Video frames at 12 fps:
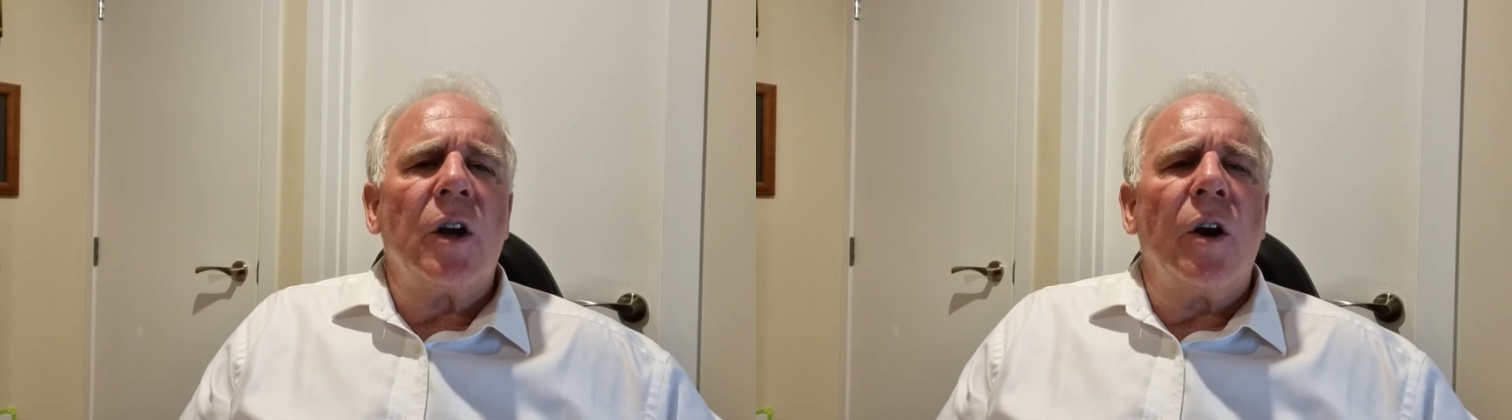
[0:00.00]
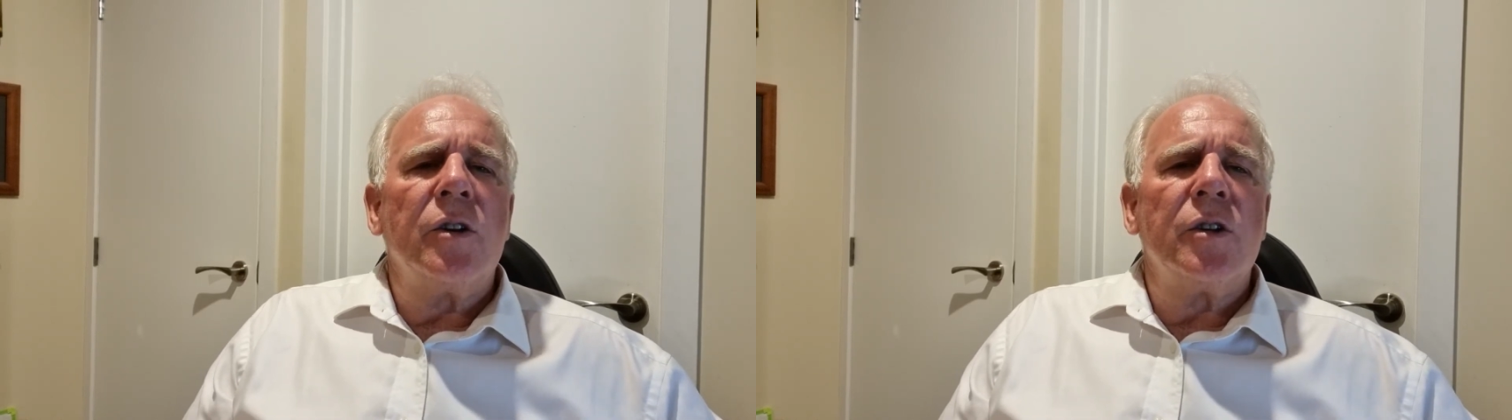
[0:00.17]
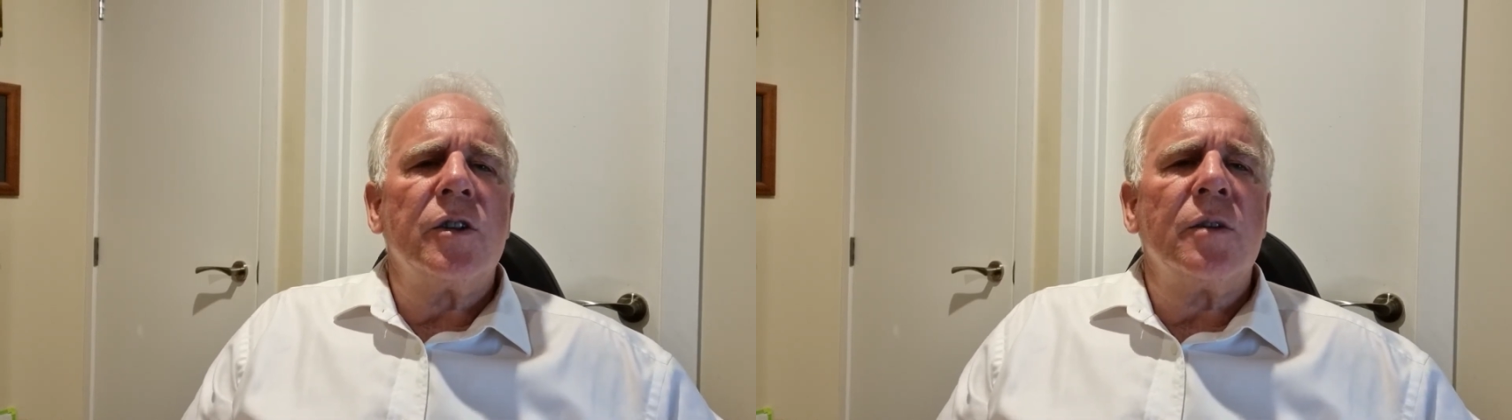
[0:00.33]

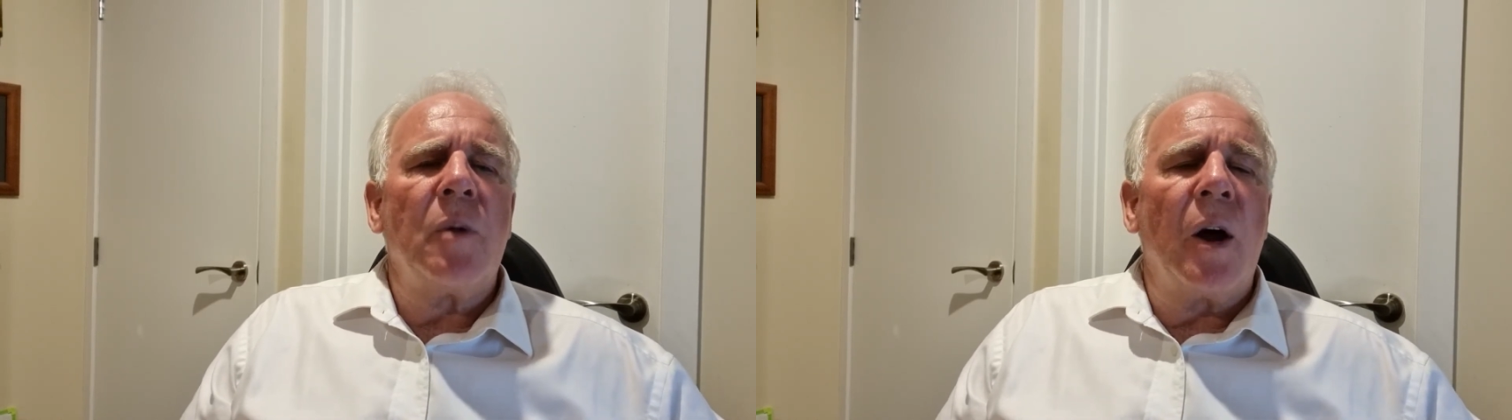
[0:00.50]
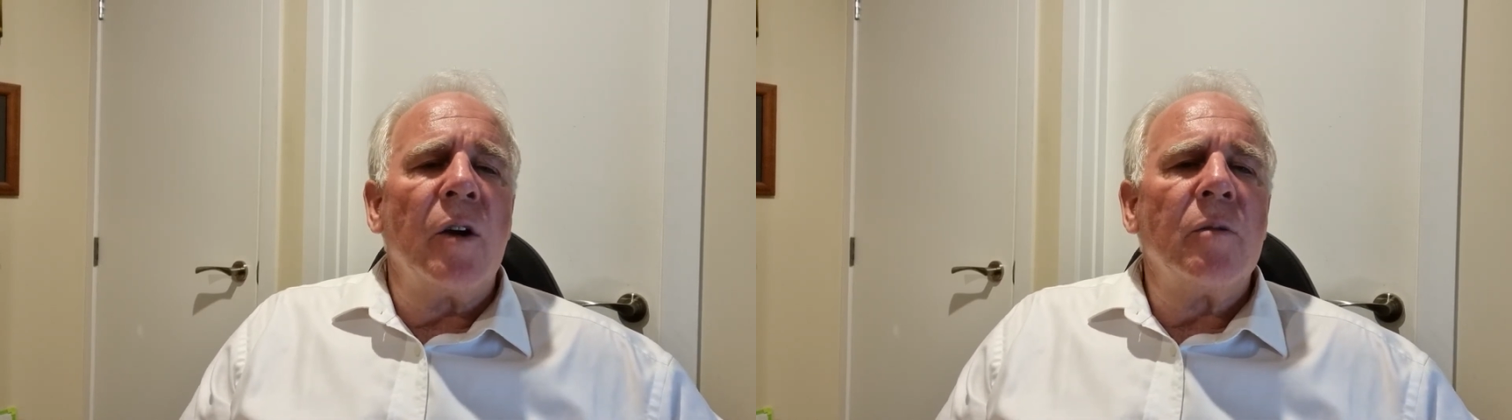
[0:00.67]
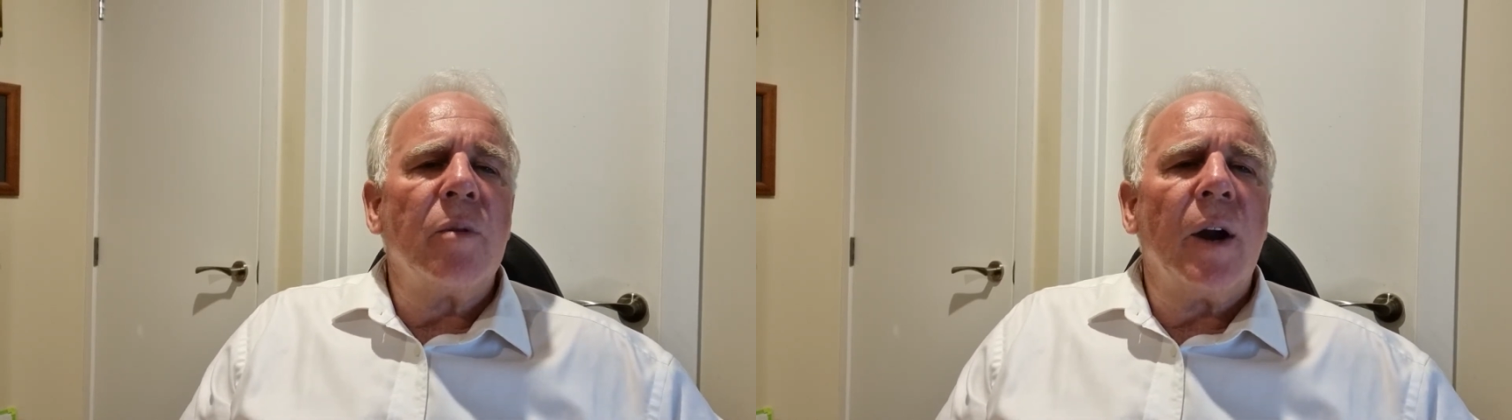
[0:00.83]
coaches in
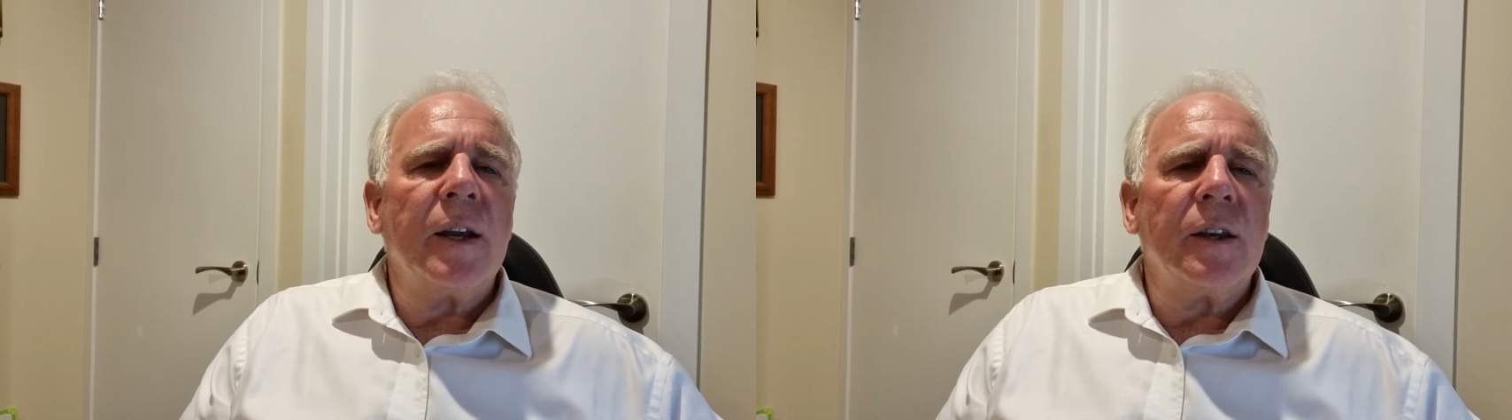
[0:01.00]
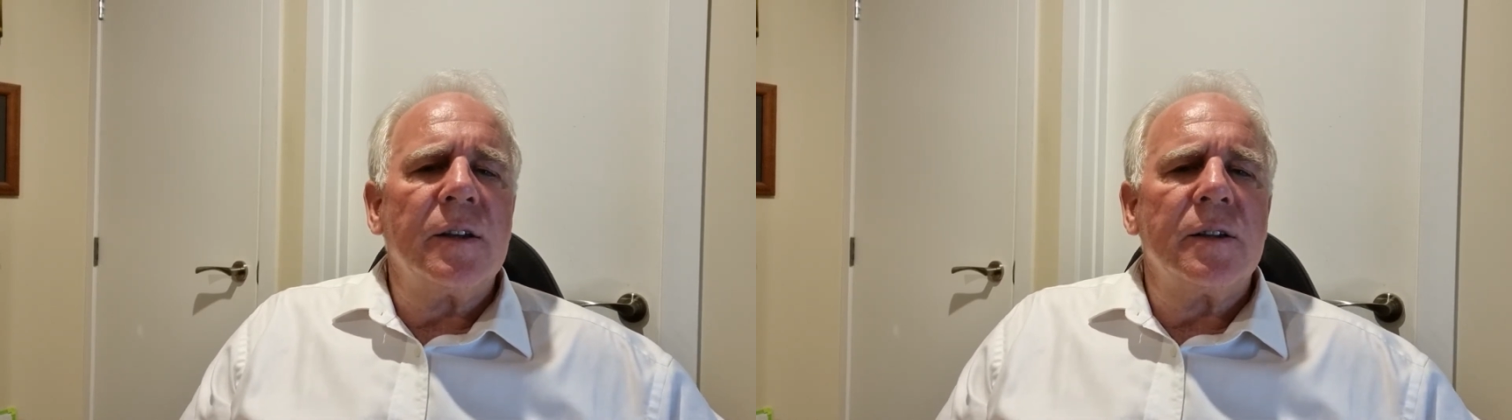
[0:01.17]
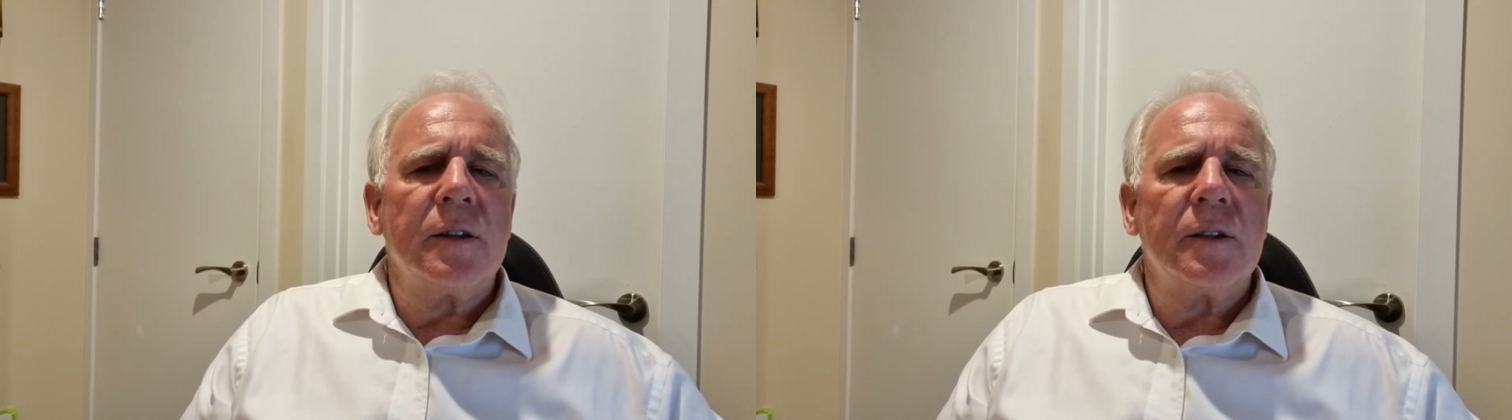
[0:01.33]
my own
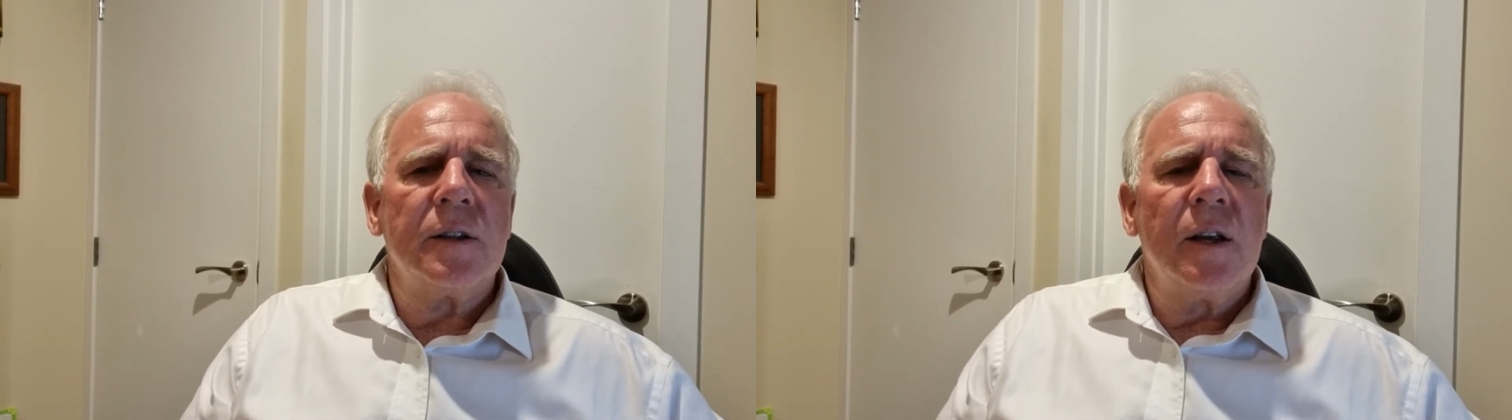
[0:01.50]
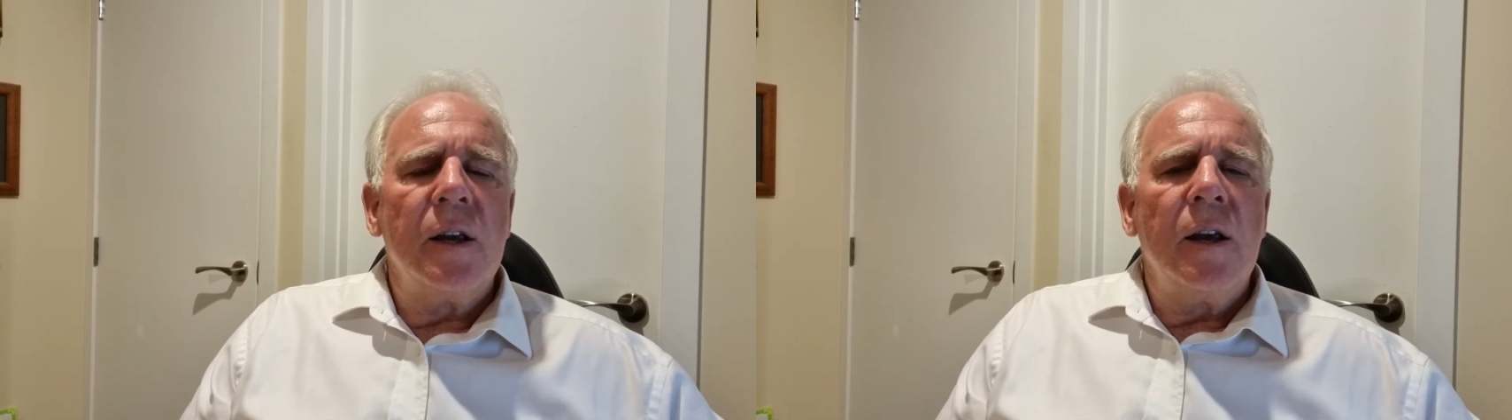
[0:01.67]
practices,